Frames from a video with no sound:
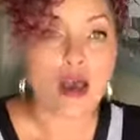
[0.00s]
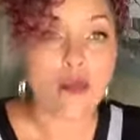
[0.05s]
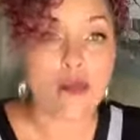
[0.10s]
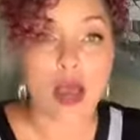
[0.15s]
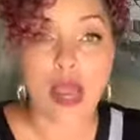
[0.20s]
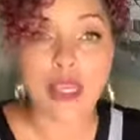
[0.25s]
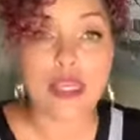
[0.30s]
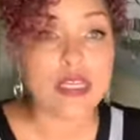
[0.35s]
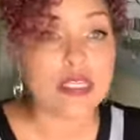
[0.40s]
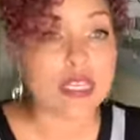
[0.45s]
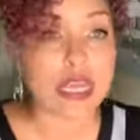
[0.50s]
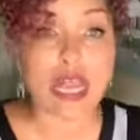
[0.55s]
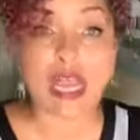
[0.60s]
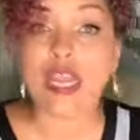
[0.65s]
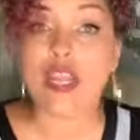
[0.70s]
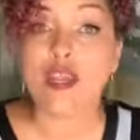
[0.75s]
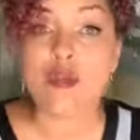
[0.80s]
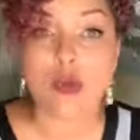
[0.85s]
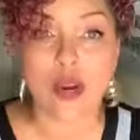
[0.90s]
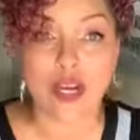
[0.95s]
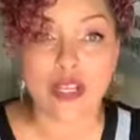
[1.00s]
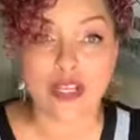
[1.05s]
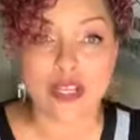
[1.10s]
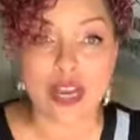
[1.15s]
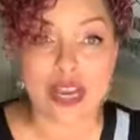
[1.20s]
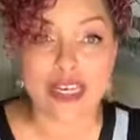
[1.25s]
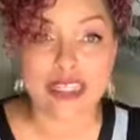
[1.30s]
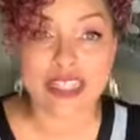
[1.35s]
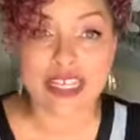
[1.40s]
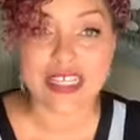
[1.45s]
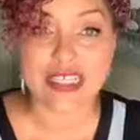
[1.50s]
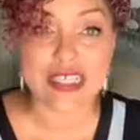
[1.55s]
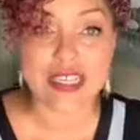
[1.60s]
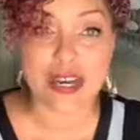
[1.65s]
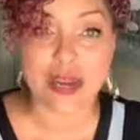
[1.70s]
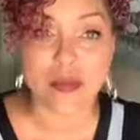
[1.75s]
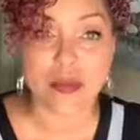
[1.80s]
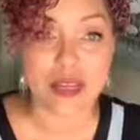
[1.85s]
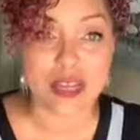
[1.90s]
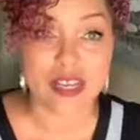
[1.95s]
Um, I can get to anywhere in the United States
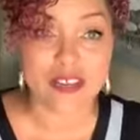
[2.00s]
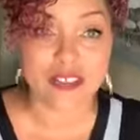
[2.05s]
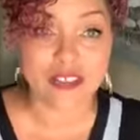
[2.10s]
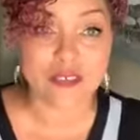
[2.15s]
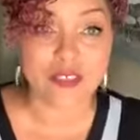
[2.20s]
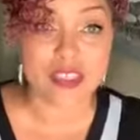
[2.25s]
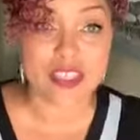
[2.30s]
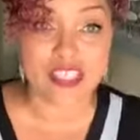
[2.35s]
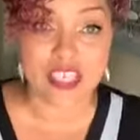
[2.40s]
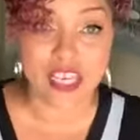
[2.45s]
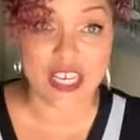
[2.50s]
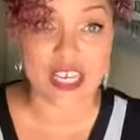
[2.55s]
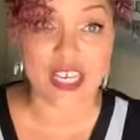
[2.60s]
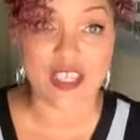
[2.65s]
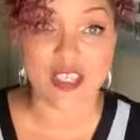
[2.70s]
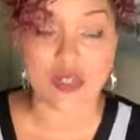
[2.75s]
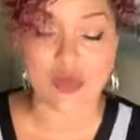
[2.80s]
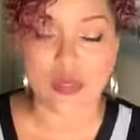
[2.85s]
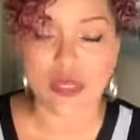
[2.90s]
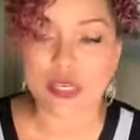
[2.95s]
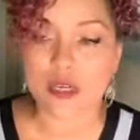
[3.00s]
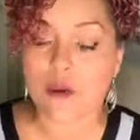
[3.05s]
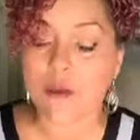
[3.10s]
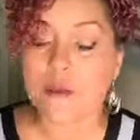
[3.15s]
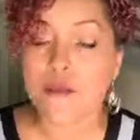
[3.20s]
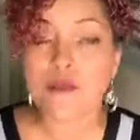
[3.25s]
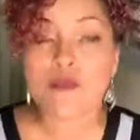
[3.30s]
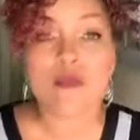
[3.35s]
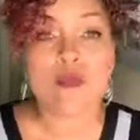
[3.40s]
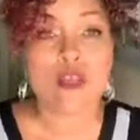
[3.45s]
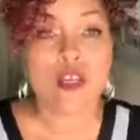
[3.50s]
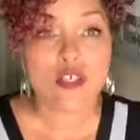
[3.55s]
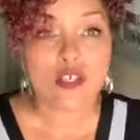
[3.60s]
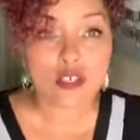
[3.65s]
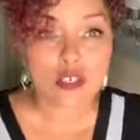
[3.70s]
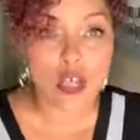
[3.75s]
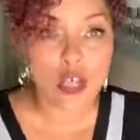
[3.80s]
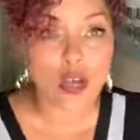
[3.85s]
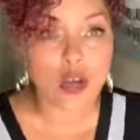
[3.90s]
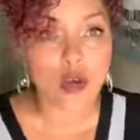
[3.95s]
in a couple of days if shit gets real.
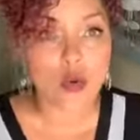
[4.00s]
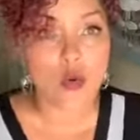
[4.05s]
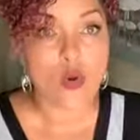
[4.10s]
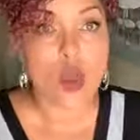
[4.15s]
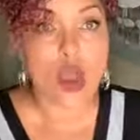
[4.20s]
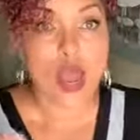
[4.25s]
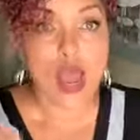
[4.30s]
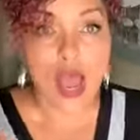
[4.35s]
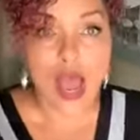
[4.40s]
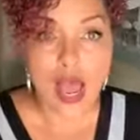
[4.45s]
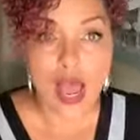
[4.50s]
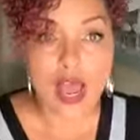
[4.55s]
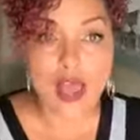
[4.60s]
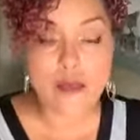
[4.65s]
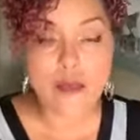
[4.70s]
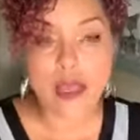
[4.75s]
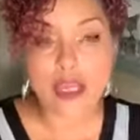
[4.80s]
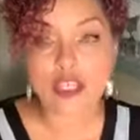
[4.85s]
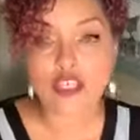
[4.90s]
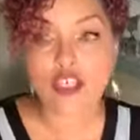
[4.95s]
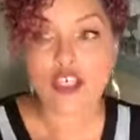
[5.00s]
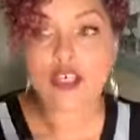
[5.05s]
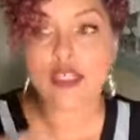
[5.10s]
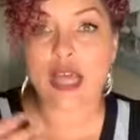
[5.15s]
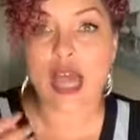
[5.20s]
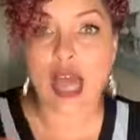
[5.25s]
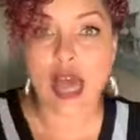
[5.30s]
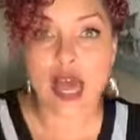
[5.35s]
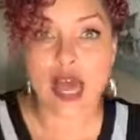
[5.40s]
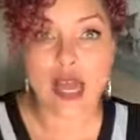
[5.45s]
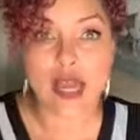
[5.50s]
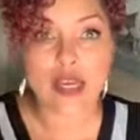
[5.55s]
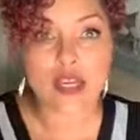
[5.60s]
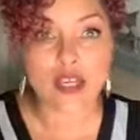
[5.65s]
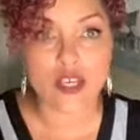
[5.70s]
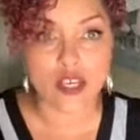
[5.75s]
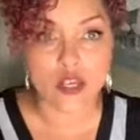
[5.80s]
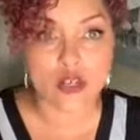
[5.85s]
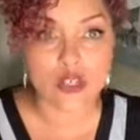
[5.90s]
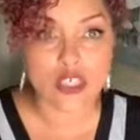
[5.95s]
So I make sure that I
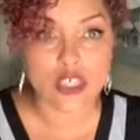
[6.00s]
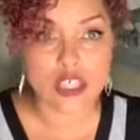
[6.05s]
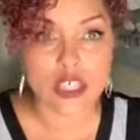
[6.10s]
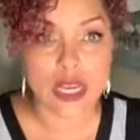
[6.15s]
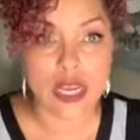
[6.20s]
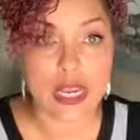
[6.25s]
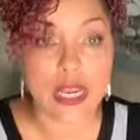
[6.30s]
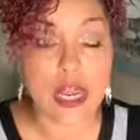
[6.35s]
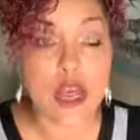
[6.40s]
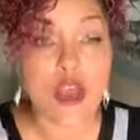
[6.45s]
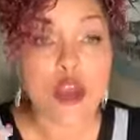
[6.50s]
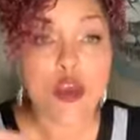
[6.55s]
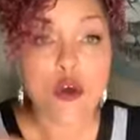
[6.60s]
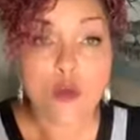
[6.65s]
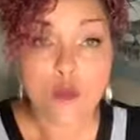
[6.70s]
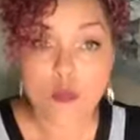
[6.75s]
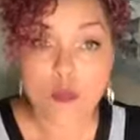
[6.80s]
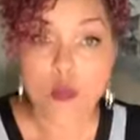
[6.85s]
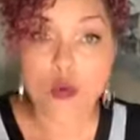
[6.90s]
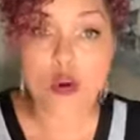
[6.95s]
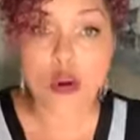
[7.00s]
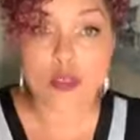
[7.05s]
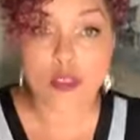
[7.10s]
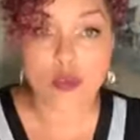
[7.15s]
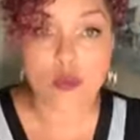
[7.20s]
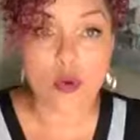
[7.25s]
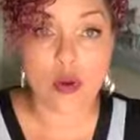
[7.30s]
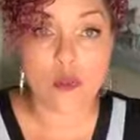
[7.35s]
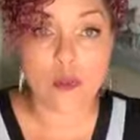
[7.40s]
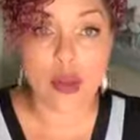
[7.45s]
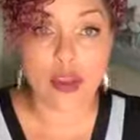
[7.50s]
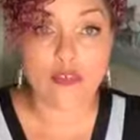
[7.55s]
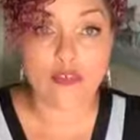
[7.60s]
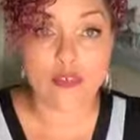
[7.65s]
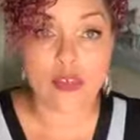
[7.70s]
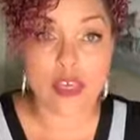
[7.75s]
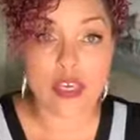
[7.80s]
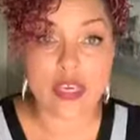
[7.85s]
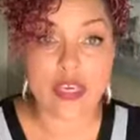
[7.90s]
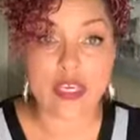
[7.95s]
negotiate more than what
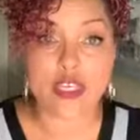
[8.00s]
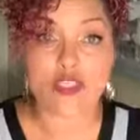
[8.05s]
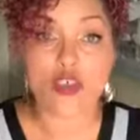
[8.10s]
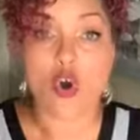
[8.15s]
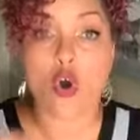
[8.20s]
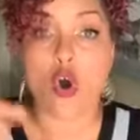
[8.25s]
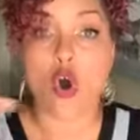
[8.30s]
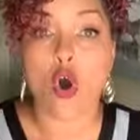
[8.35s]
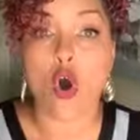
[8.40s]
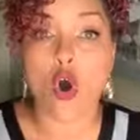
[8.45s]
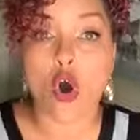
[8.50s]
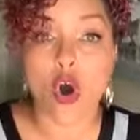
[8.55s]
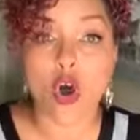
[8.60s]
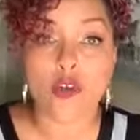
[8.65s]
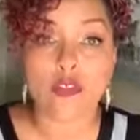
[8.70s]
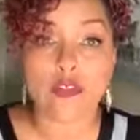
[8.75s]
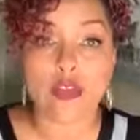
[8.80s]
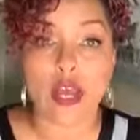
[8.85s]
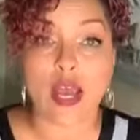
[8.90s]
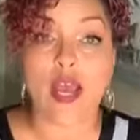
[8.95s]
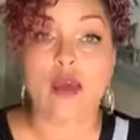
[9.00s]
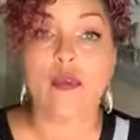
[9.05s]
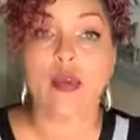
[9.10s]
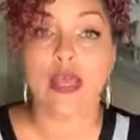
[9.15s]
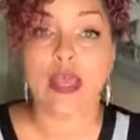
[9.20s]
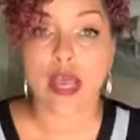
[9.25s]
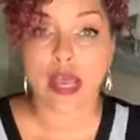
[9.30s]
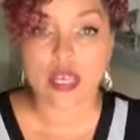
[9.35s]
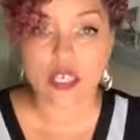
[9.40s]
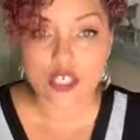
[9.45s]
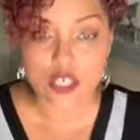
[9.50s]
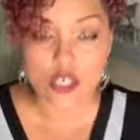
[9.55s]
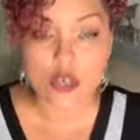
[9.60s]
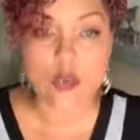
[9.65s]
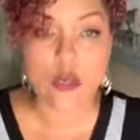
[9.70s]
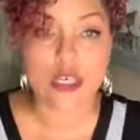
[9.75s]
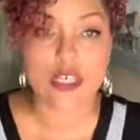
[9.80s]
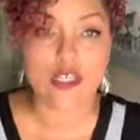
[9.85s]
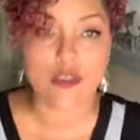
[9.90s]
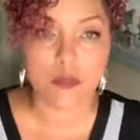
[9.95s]
my fee is all the time. And I
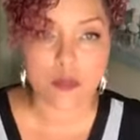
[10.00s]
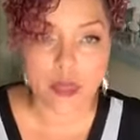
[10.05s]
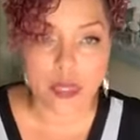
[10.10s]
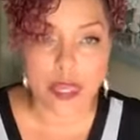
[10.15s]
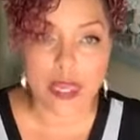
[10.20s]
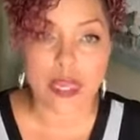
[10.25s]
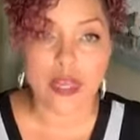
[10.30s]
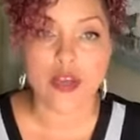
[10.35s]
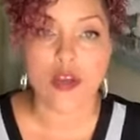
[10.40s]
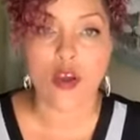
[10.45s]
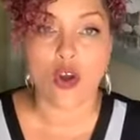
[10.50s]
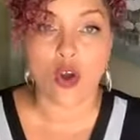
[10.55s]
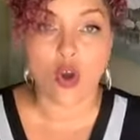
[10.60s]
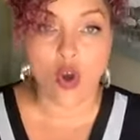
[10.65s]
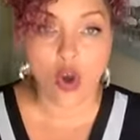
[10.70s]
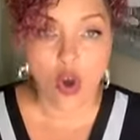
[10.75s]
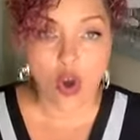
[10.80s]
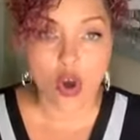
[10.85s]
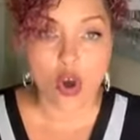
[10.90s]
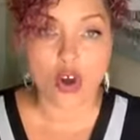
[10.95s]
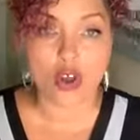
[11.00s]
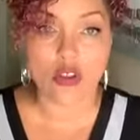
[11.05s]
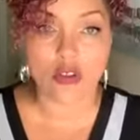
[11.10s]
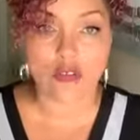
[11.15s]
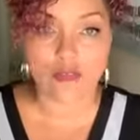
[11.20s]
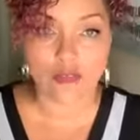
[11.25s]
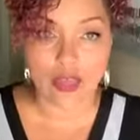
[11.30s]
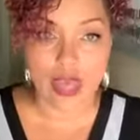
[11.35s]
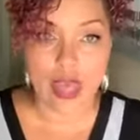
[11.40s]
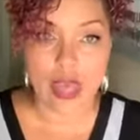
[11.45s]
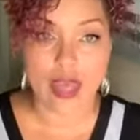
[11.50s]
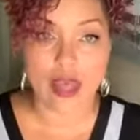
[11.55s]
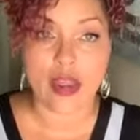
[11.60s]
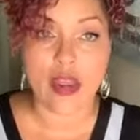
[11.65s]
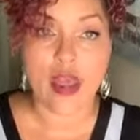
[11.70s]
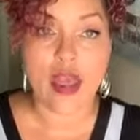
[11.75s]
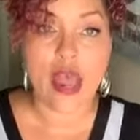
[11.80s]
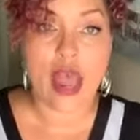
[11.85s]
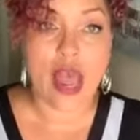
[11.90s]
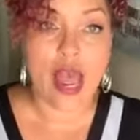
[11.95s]
do explain all of that.
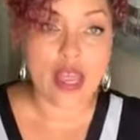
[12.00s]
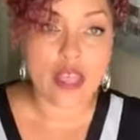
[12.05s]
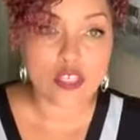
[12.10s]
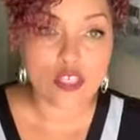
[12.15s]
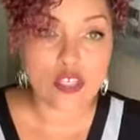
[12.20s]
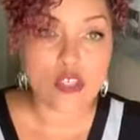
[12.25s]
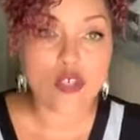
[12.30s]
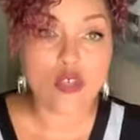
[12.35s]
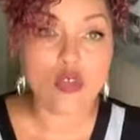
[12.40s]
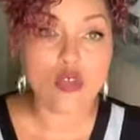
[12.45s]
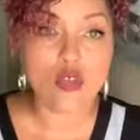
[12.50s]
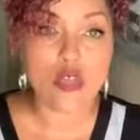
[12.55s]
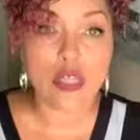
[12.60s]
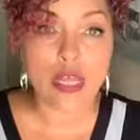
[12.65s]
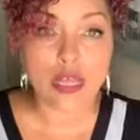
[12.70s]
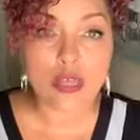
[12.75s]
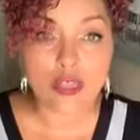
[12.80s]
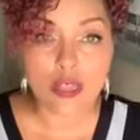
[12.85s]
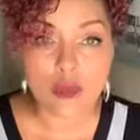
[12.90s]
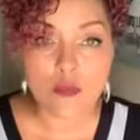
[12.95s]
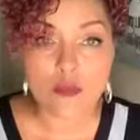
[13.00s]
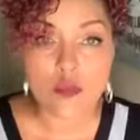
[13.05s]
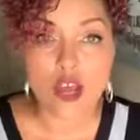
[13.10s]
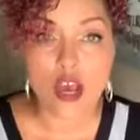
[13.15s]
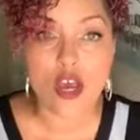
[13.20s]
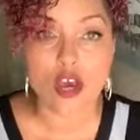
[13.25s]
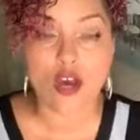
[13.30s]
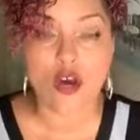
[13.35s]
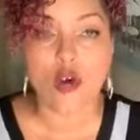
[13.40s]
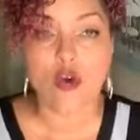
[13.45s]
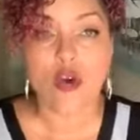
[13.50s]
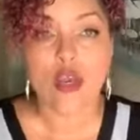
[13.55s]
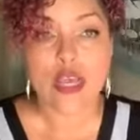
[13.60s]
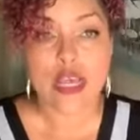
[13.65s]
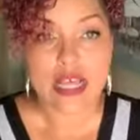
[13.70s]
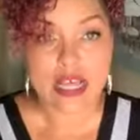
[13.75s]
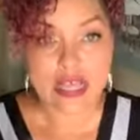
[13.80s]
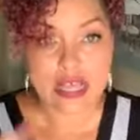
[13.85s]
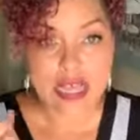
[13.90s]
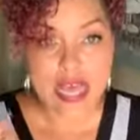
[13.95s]
I do let them know
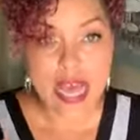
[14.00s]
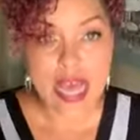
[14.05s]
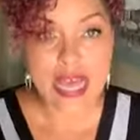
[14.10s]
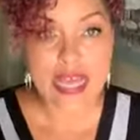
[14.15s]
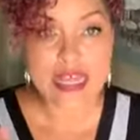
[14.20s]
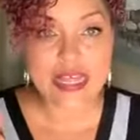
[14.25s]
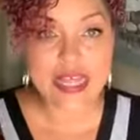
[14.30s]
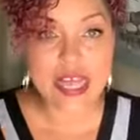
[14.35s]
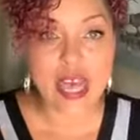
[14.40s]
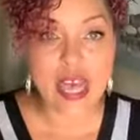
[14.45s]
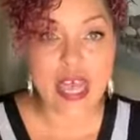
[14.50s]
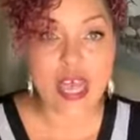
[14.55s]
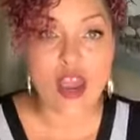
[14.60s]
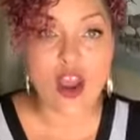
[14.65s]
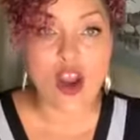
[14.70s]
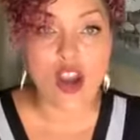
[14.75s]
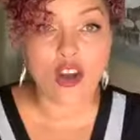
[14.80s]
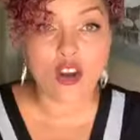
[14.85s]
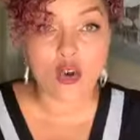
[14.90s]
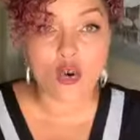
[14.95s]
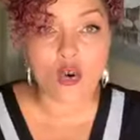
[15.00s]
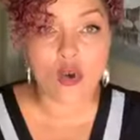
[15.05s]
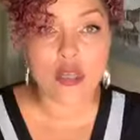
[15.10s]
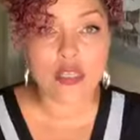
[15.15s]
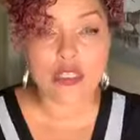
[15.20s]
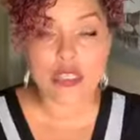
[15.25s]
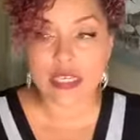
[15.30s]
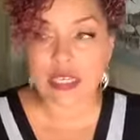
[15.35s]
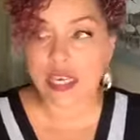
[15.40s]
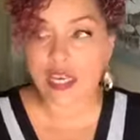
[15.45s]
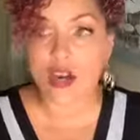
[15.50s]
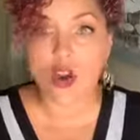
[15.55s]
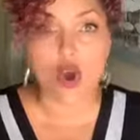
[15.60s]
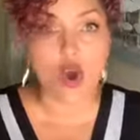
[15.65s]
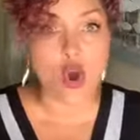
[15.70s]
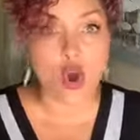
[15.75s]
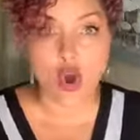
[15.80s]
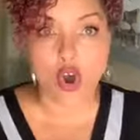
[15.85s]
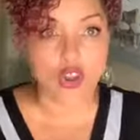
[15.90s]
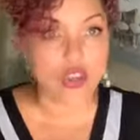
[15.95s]
that they are going to
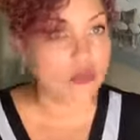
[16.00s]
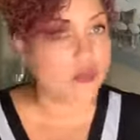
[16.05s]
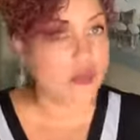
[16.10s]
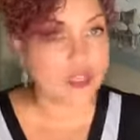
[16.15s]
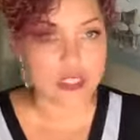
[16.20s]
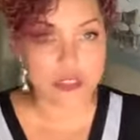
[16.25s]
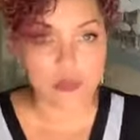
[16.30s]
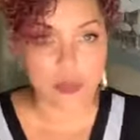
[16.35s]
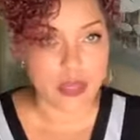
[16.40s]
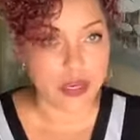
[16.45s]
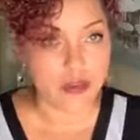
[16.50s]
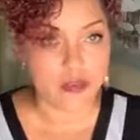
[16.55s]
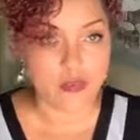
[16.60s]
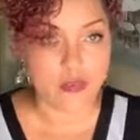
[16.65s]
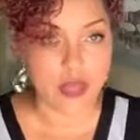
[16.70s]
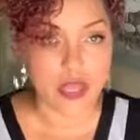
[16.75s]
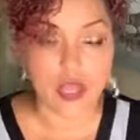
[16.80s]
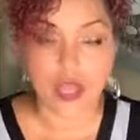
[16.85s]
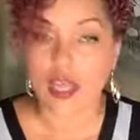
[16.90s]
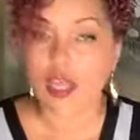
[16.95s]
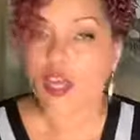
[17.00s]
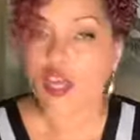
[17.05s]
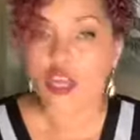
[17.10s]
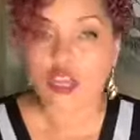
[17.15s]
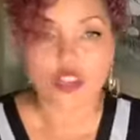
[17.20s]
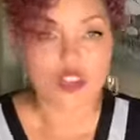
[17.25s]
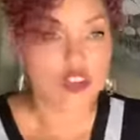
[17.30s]
get all of this benefit.